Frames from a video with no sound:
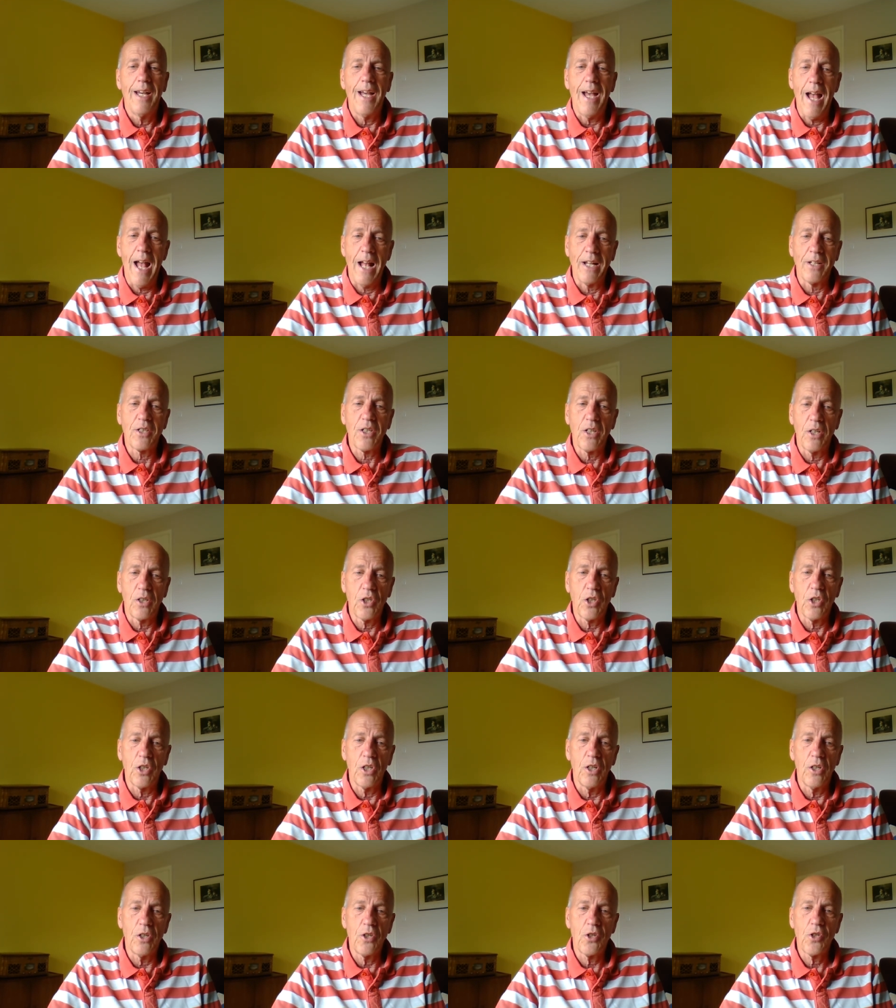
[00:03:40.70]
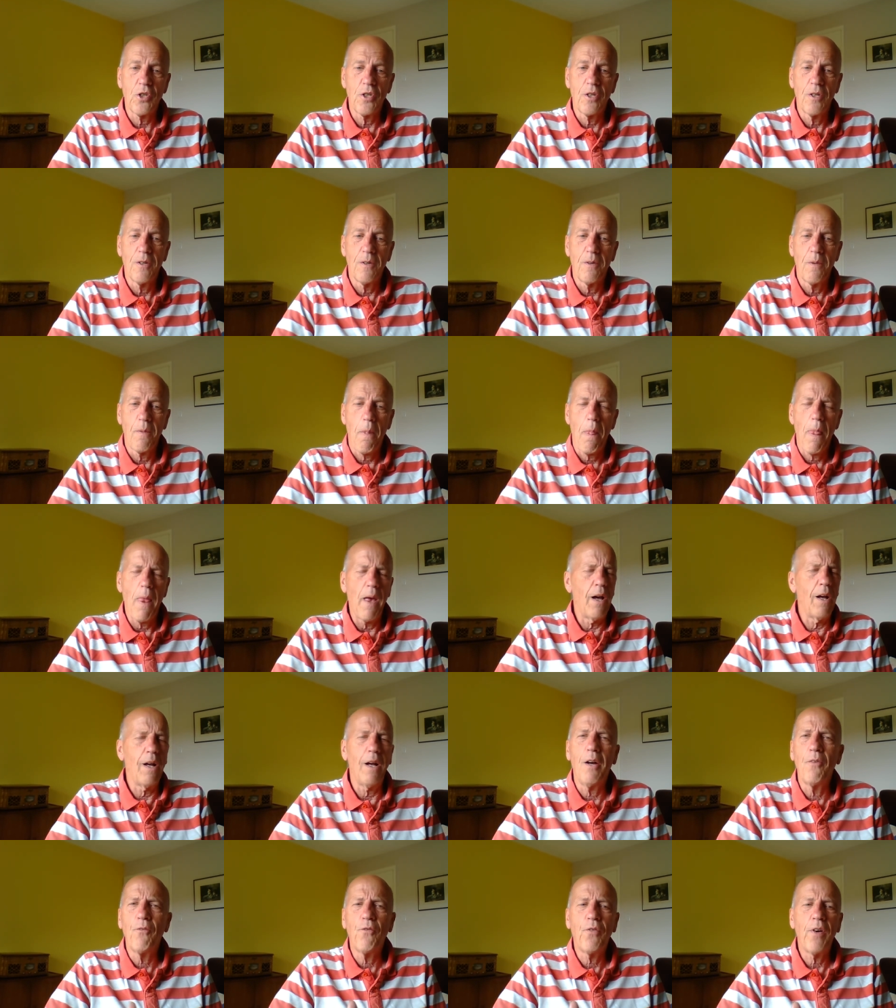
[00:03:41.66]
and as a church. Uh,
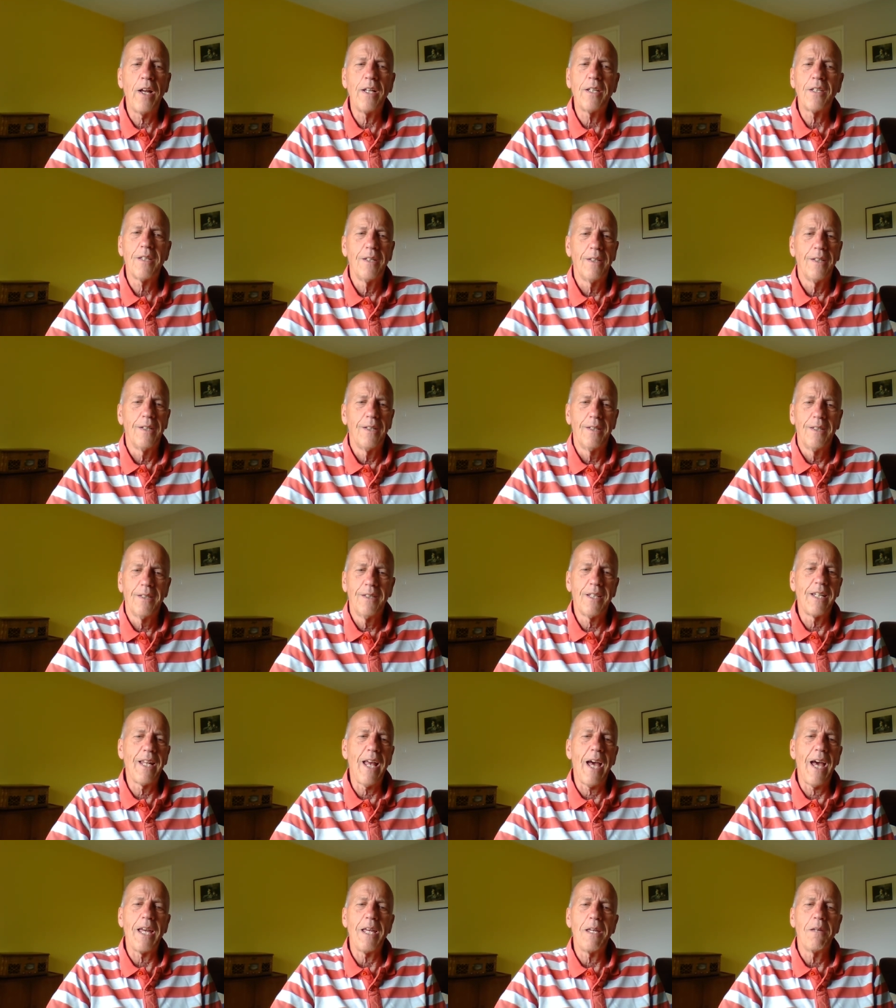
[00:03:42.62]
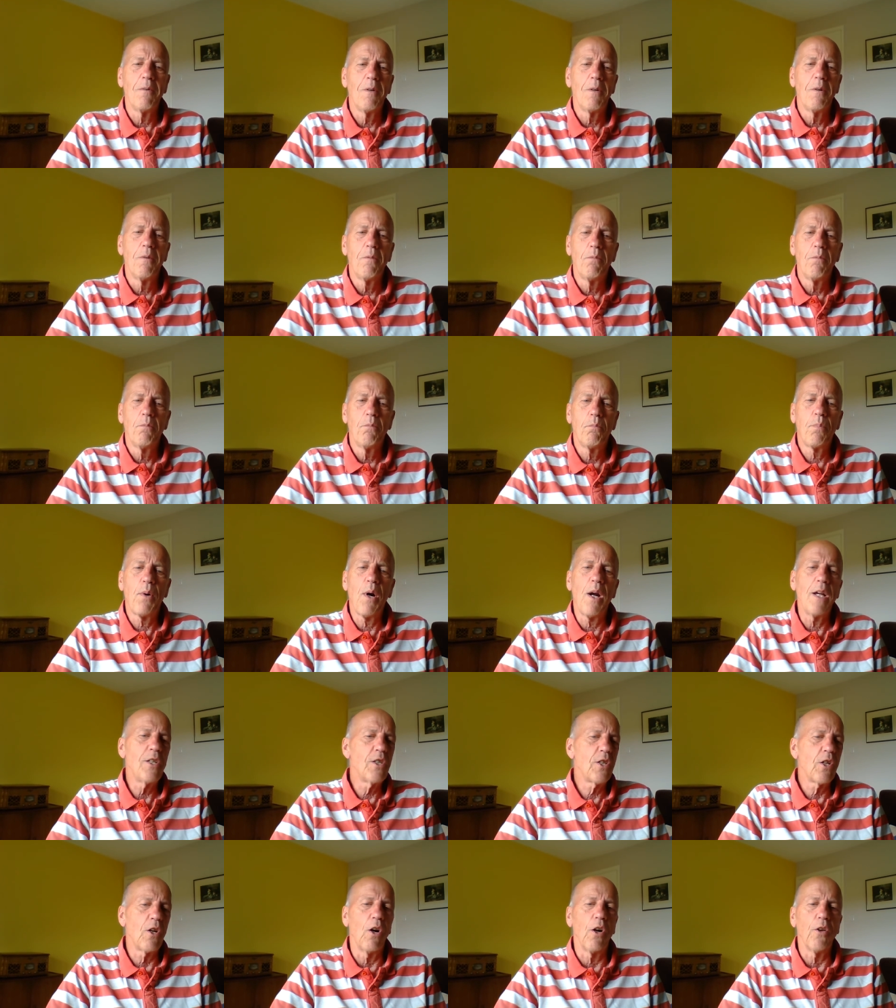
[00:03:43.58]
and friend, today,
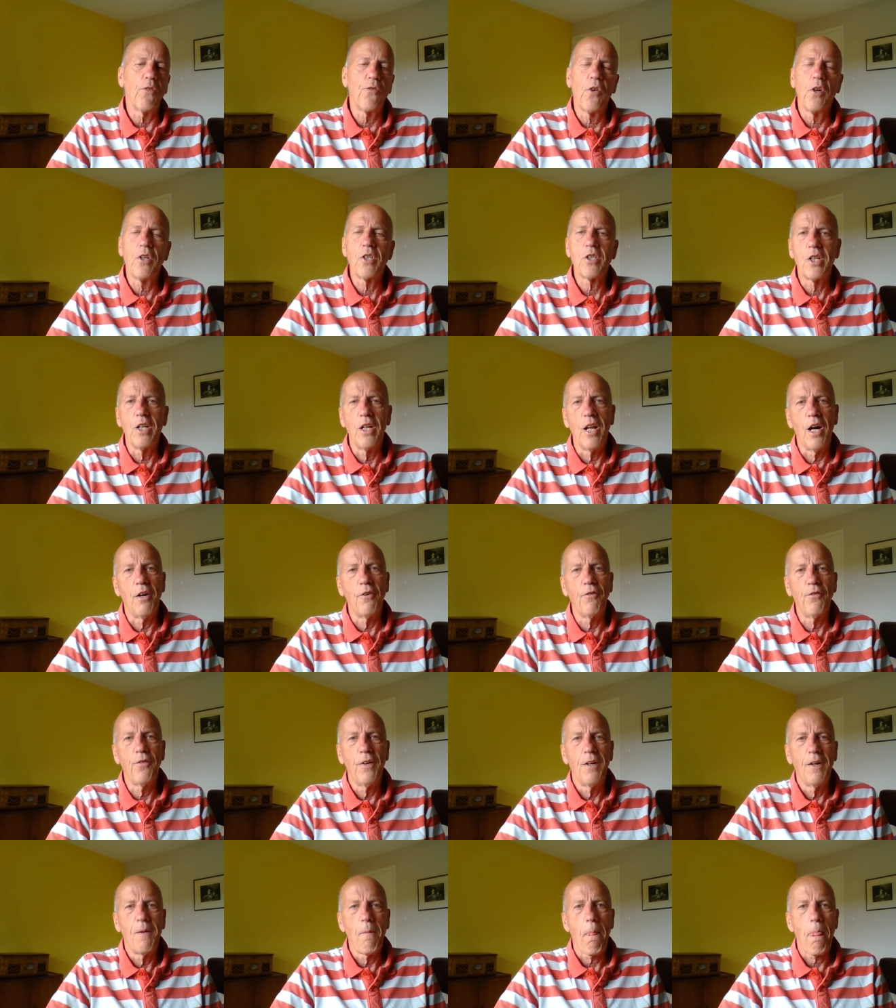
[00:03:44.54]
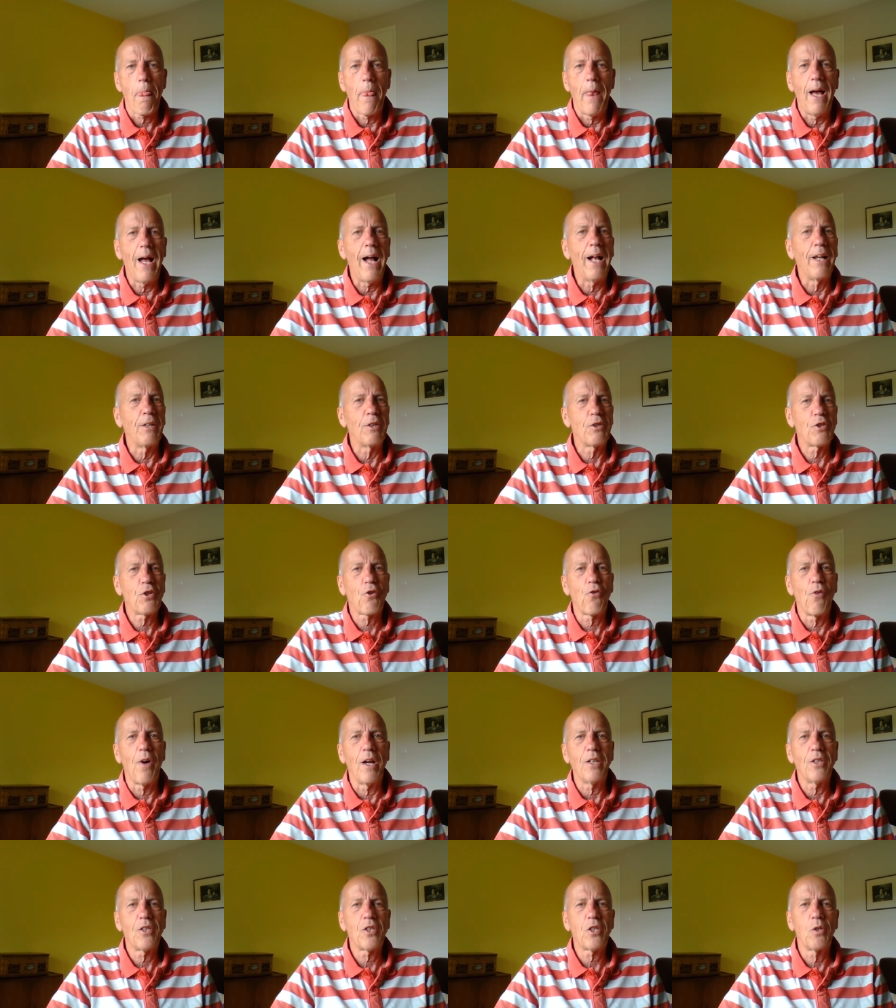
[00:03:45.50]
praise God for his love and his
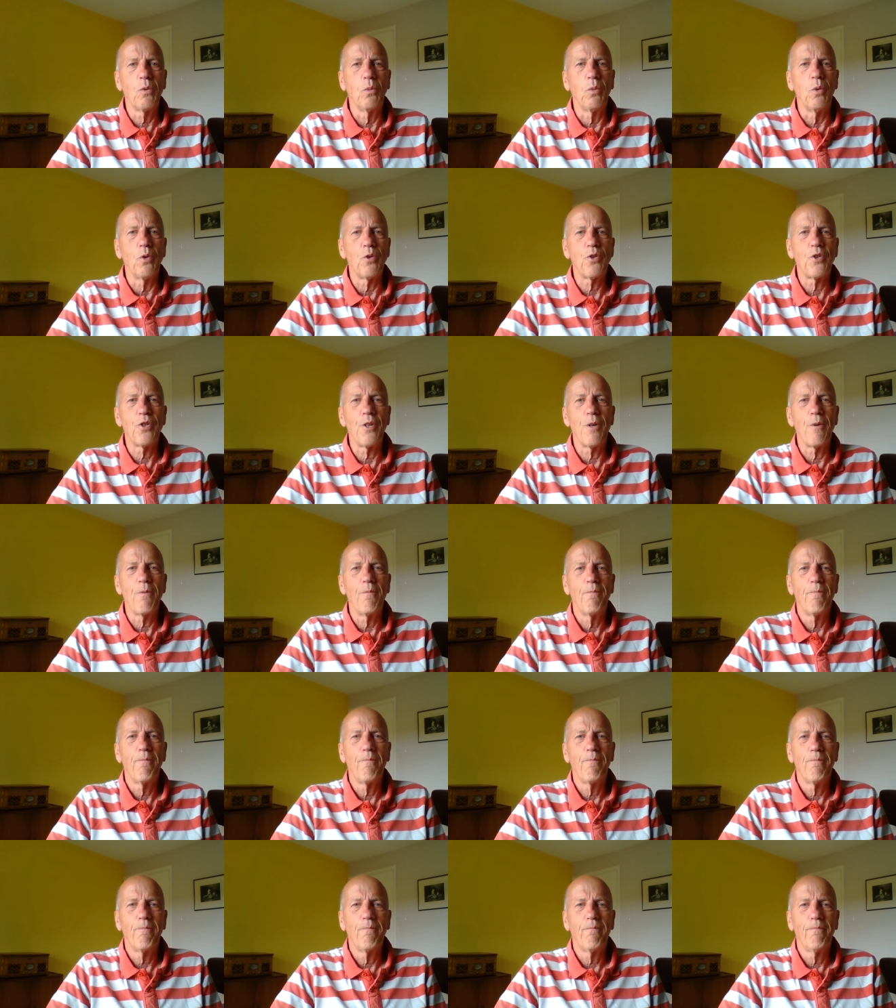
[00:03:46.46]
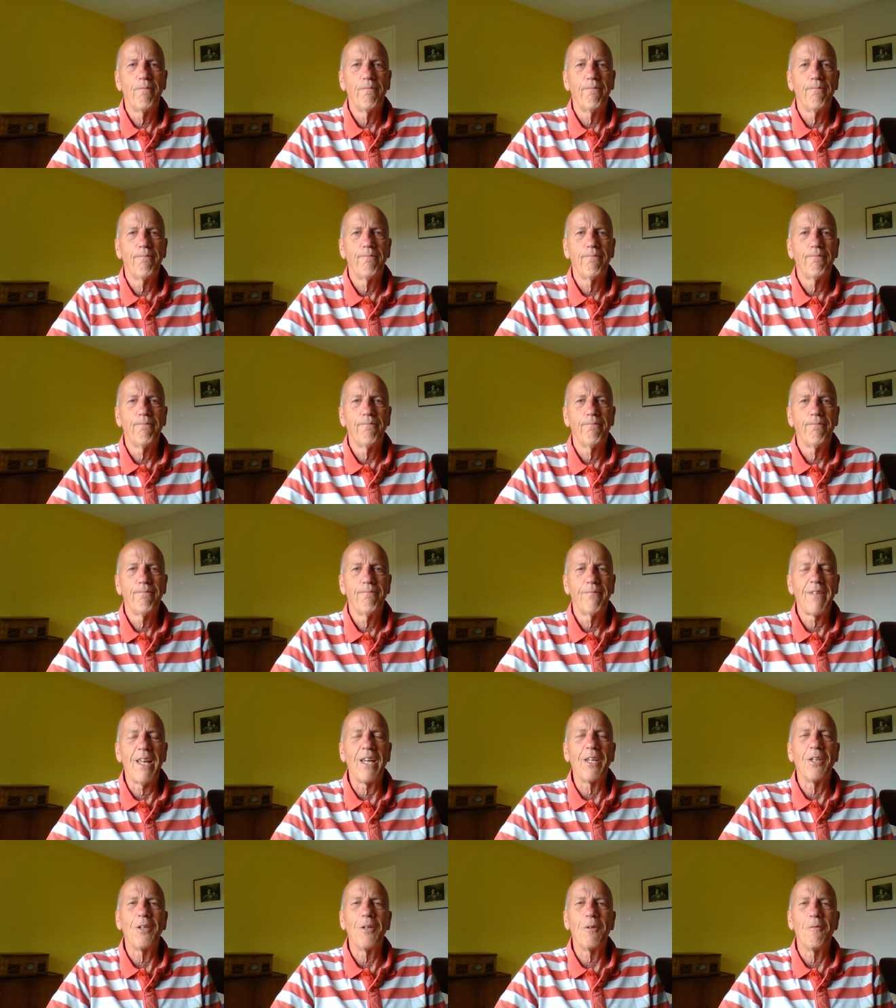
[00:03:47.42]
grace towards you.
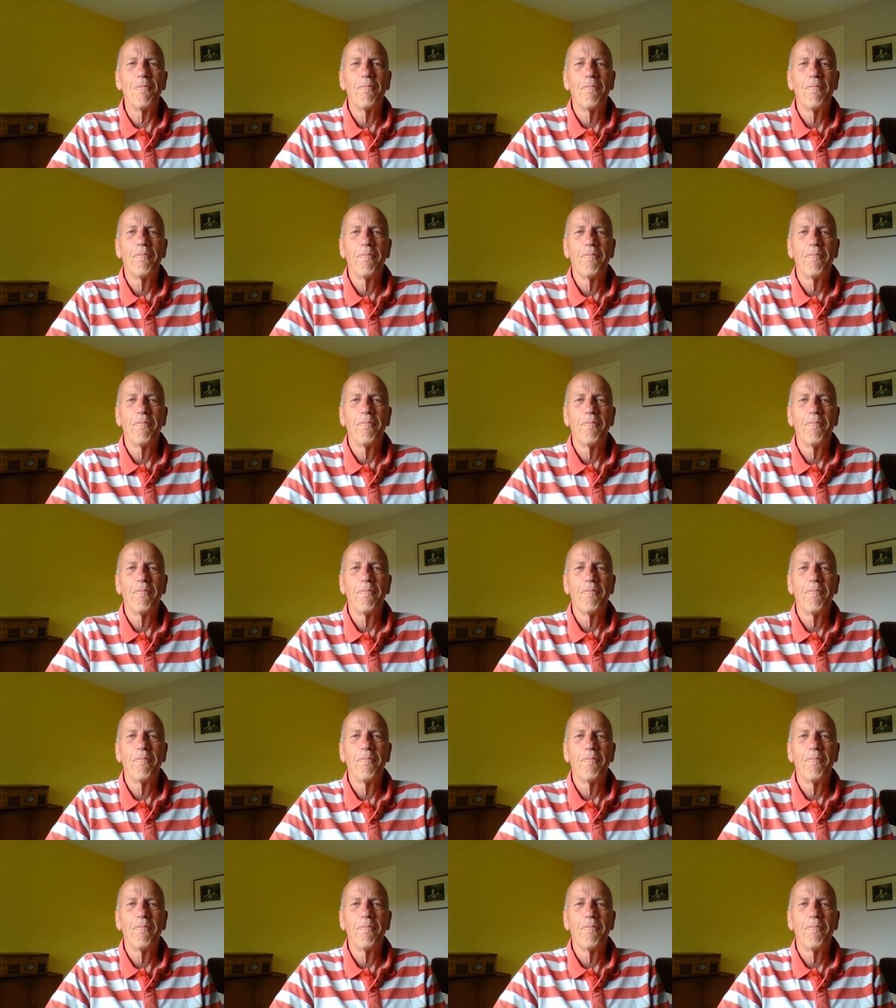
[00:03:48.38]
Thank you.